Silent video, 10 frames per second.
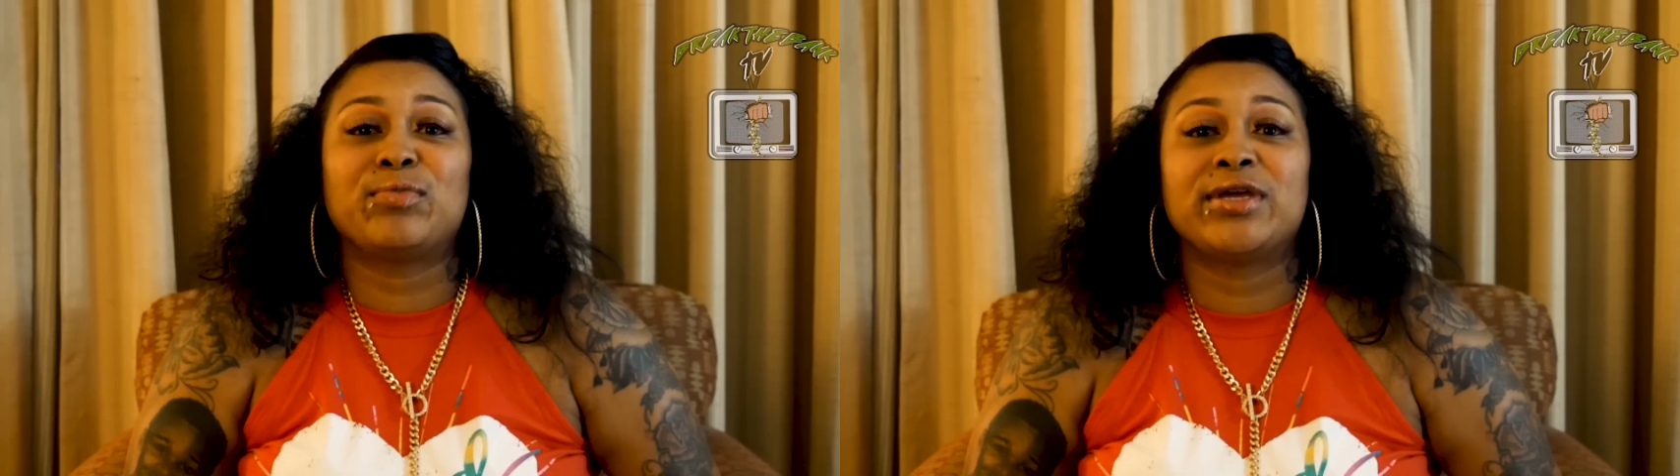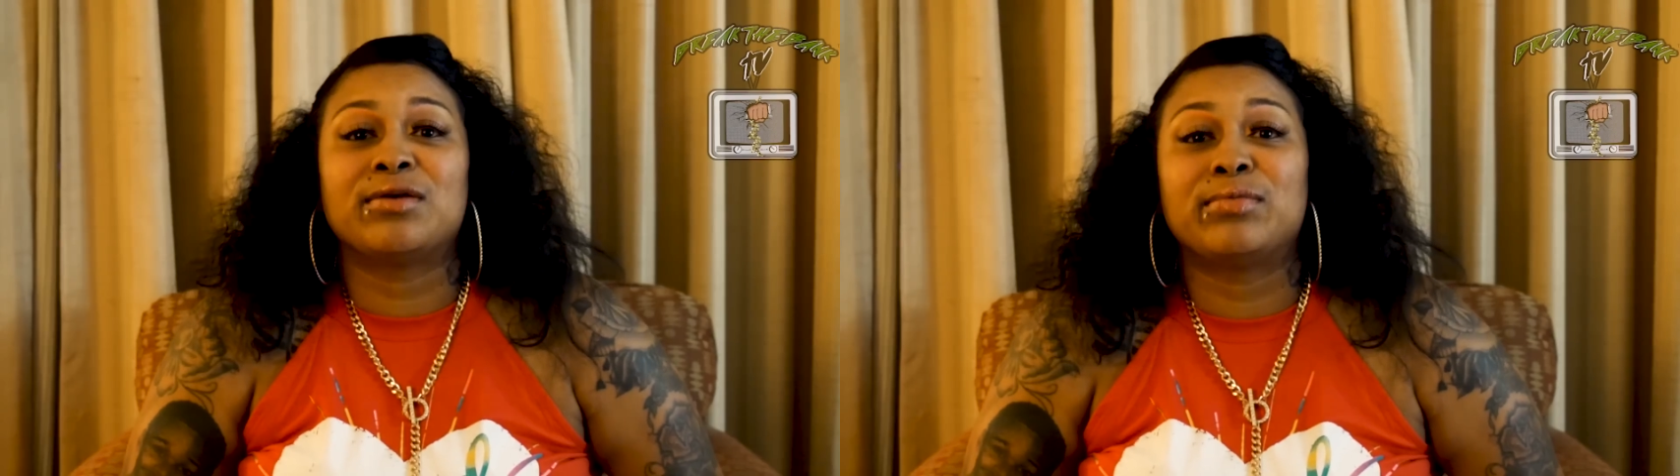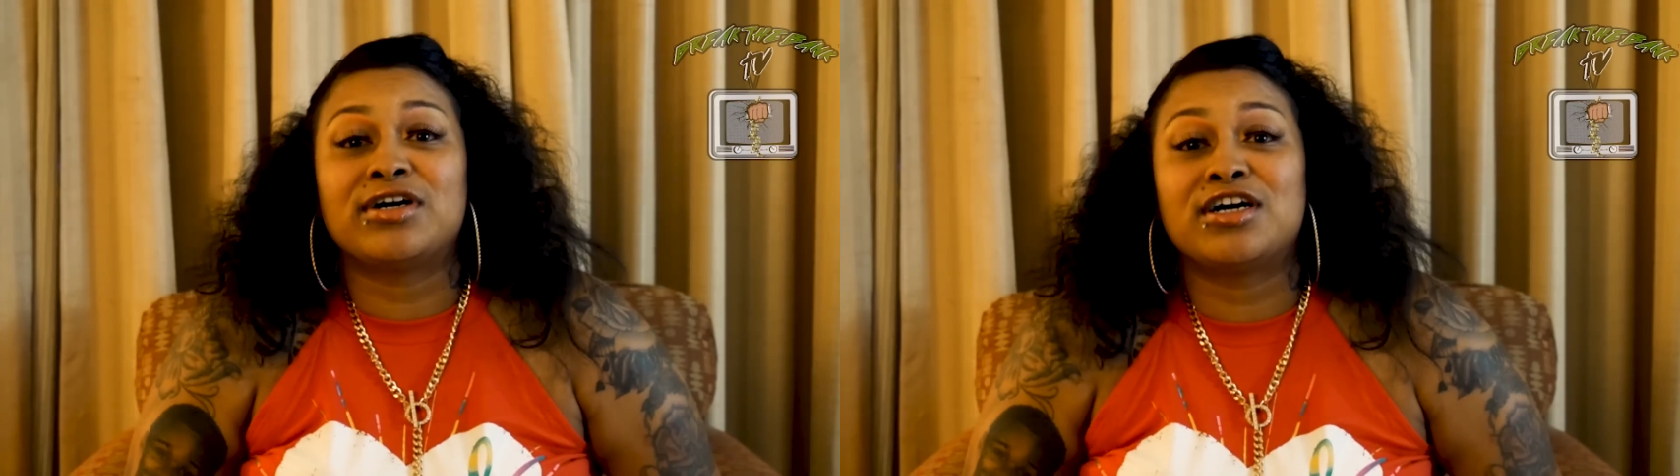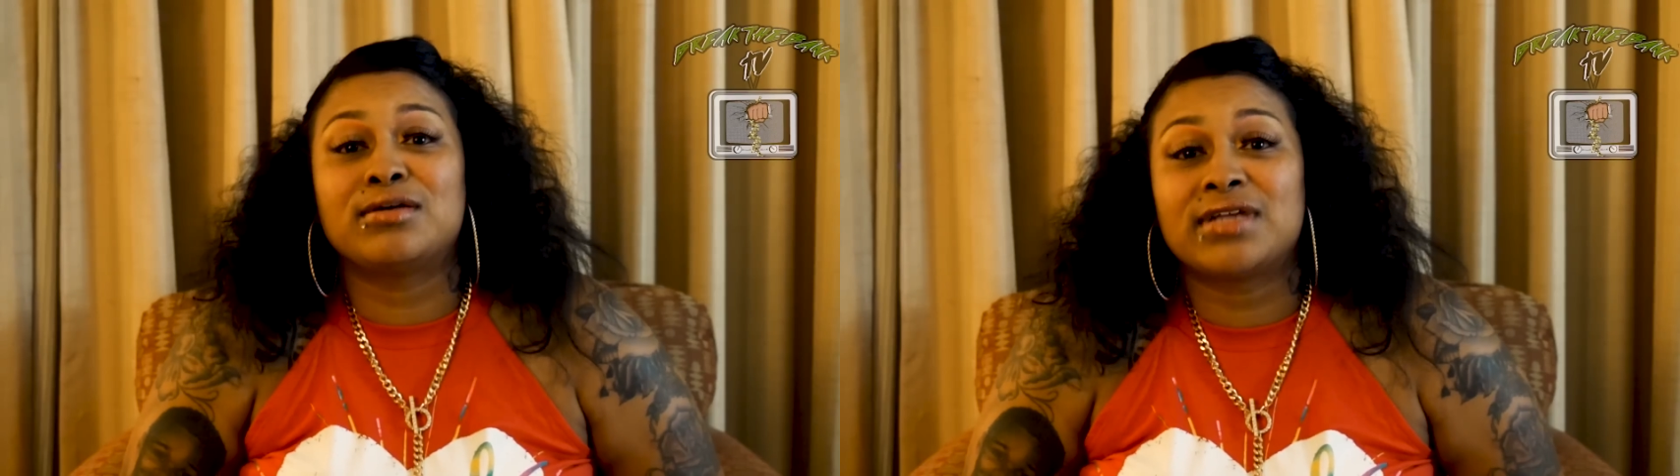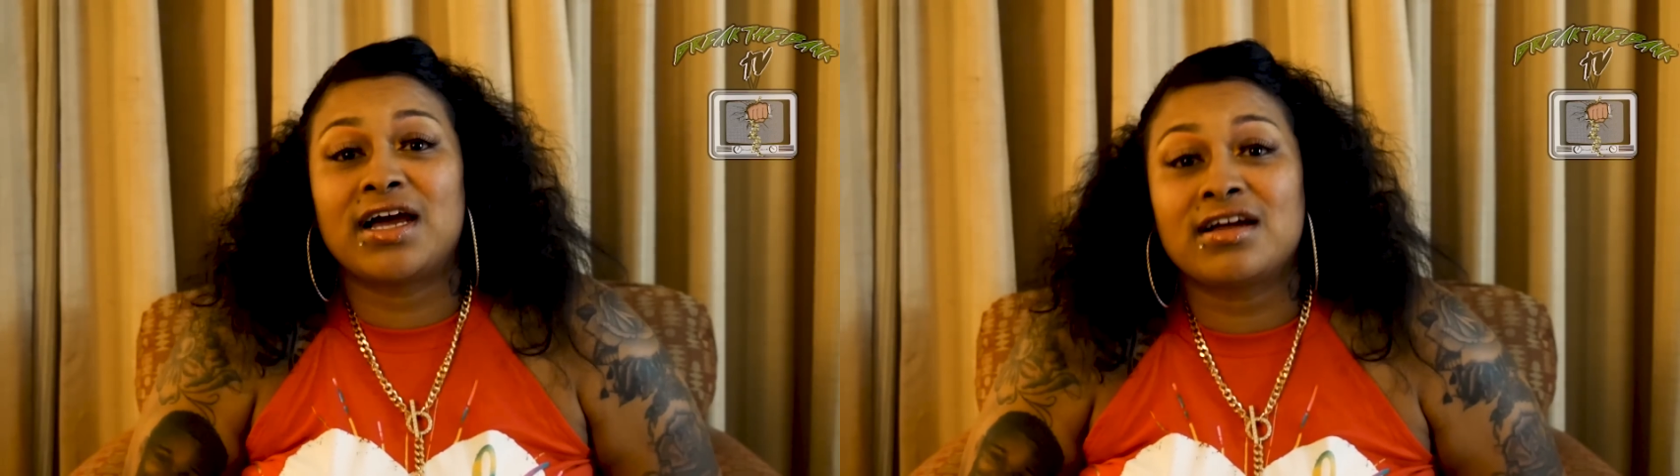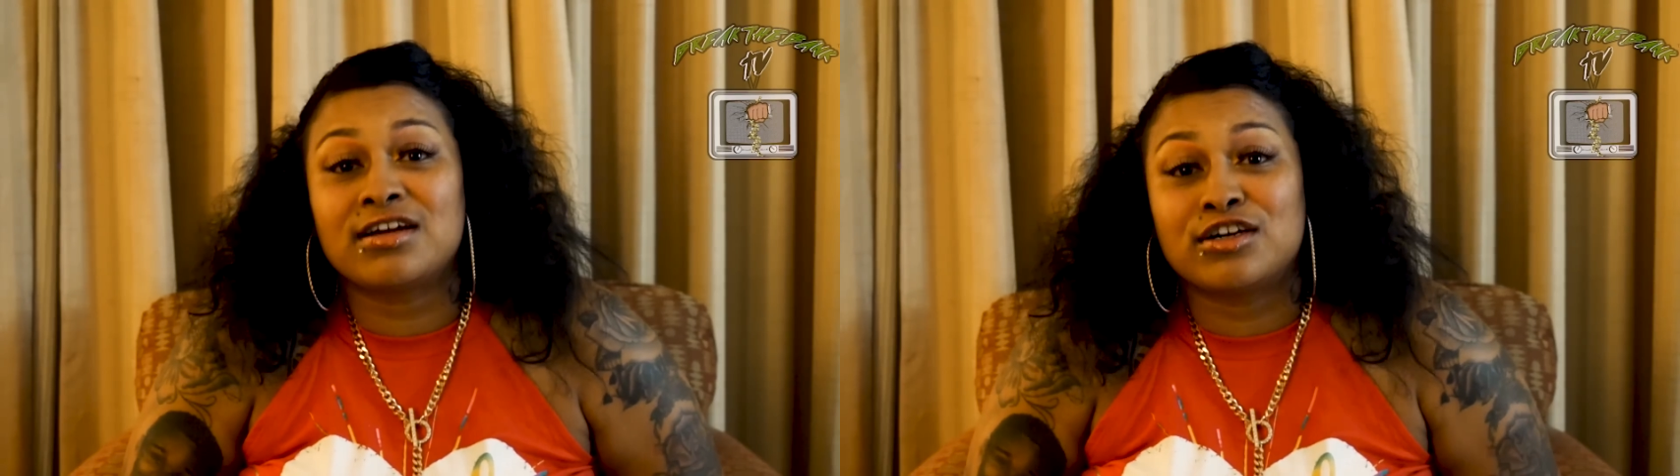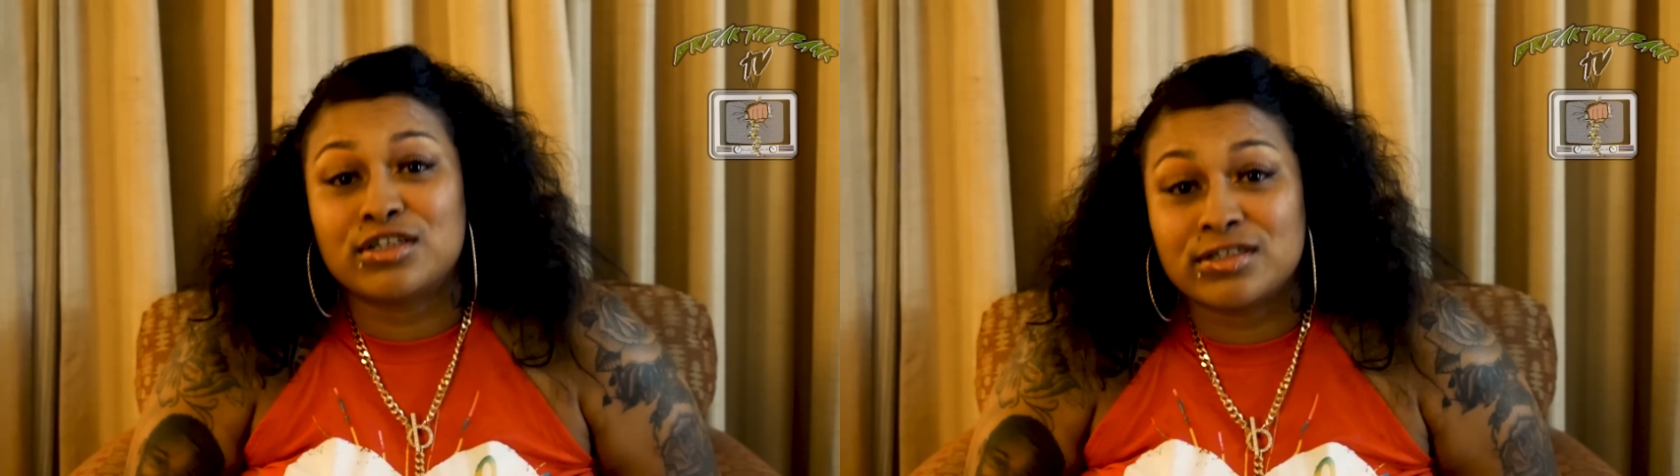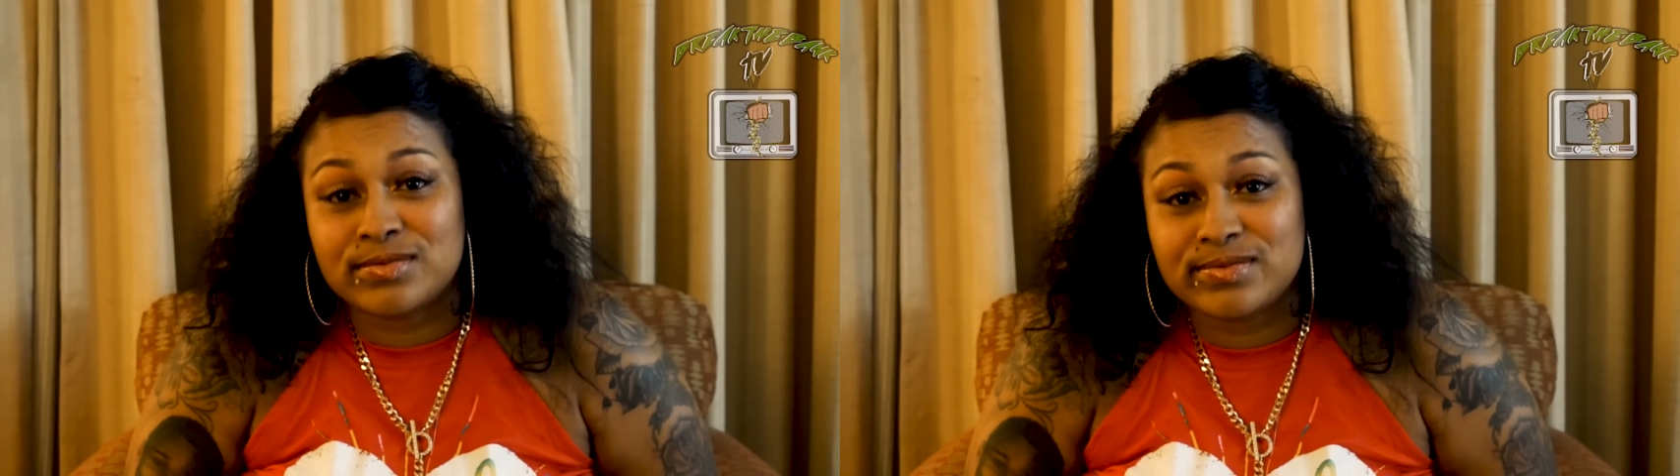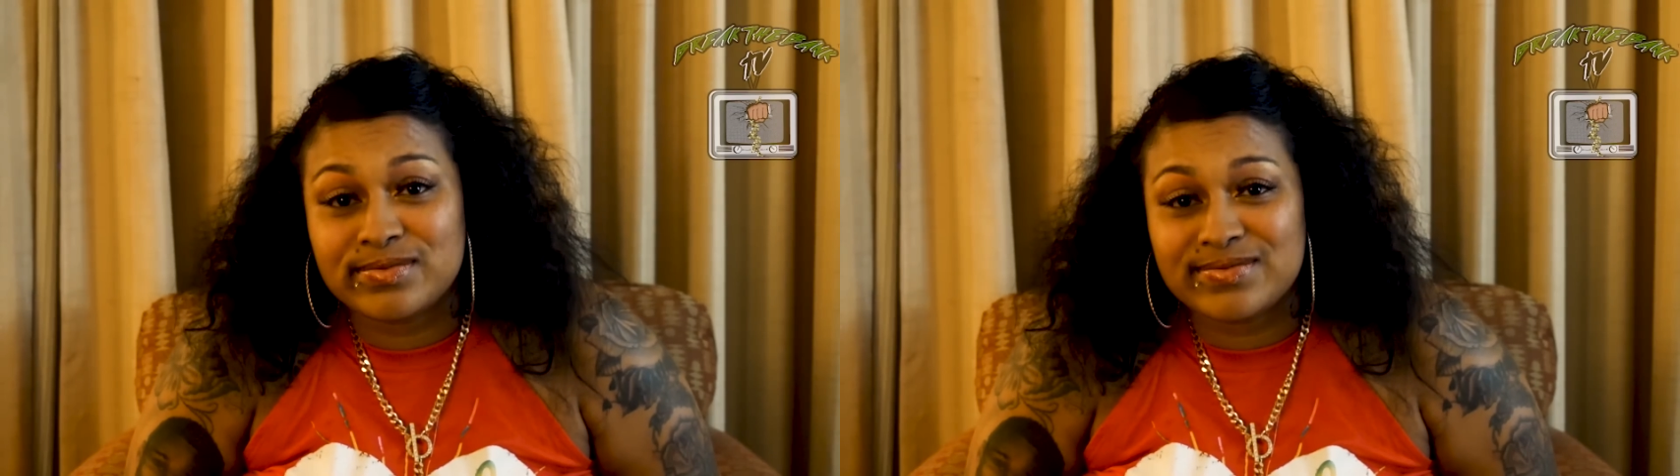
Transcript: be the bomb.com.